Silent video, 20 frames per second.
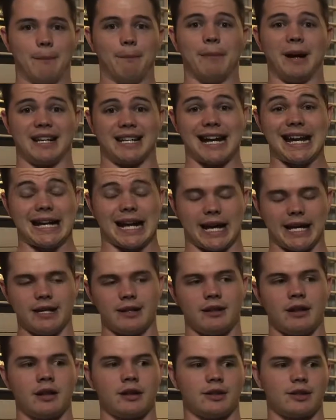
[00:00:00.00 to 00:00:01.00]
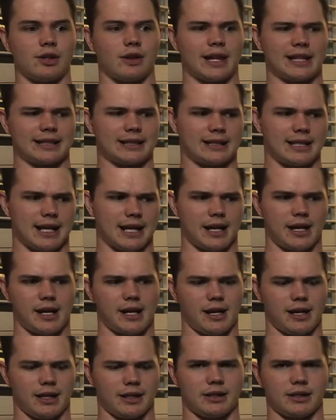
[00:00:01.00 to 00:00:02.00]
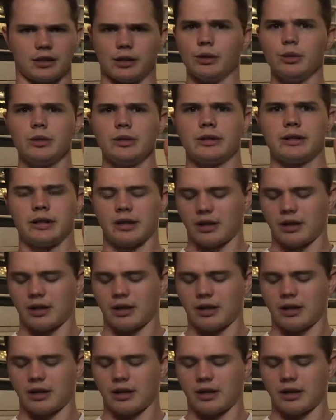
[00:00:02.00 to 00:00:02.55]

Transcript: Monday night, so that's day 2.